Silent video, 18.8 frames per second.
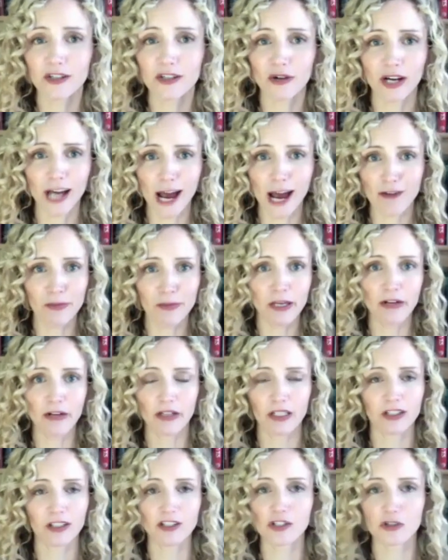who I have
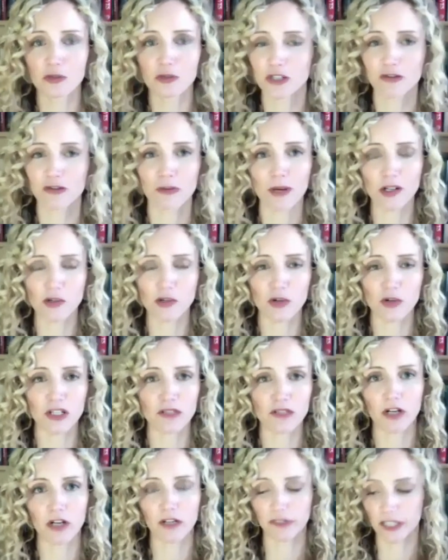appearing in the sources for about
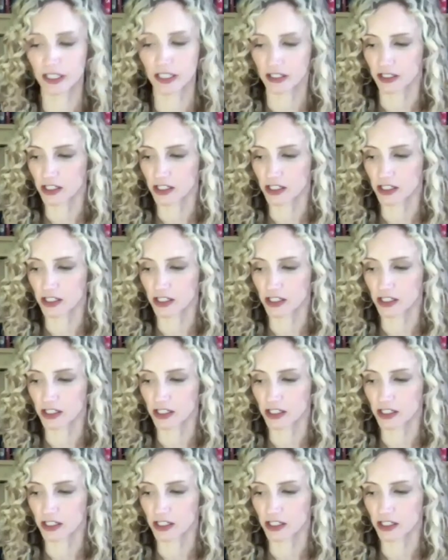25 years.